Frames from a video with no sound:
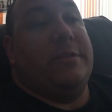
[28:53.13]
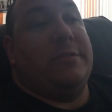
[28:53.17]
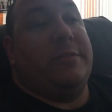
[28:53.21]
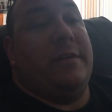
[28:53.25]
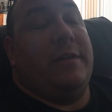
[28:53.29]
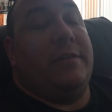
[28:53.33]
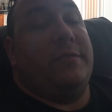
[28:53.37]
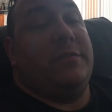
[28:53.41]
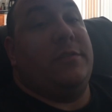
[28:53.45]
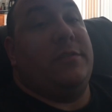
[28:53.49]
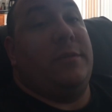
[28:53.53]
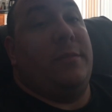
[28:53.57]
is you
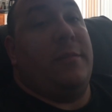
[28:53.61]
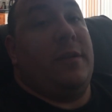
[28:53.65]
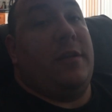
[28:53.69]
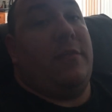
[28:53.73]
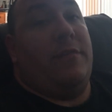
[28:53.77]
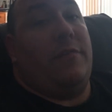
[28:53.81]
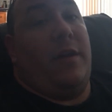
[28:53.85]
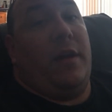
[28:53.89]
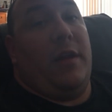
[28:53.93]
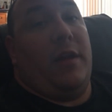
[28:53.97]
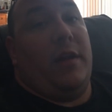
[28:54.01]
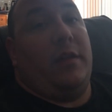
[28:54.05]
have some that are
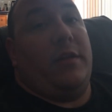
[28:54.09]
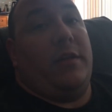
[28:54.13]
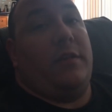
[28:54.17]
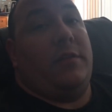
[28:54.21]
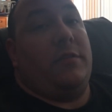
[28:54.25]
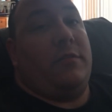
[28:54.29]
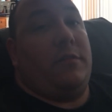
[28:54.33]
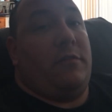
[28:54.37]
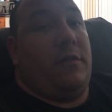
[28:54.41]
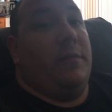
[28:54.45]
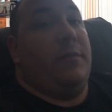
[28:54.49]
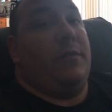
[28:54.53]
violent
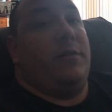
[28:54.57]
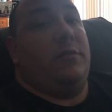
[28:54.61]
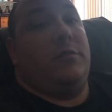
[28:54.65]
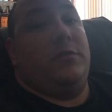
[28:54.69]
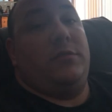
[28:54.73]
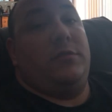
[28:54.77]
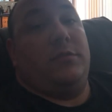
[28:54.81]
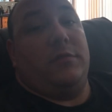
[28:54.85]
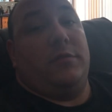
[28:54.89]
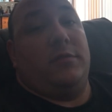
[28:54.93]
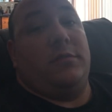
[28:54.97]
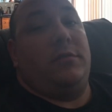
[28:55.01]

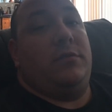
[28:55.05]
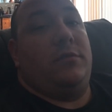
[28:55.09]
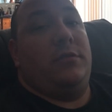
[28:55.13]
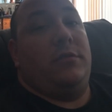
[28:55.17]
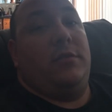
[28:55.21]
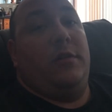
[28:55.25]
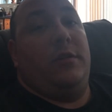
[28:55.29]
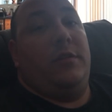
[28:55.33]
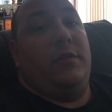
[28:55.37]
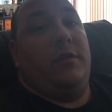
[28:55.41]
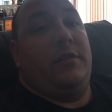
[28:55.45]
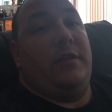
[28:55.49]
criminals and
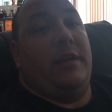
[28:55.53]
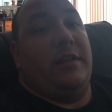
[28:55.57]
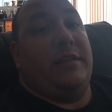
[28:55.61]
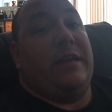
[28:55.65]
they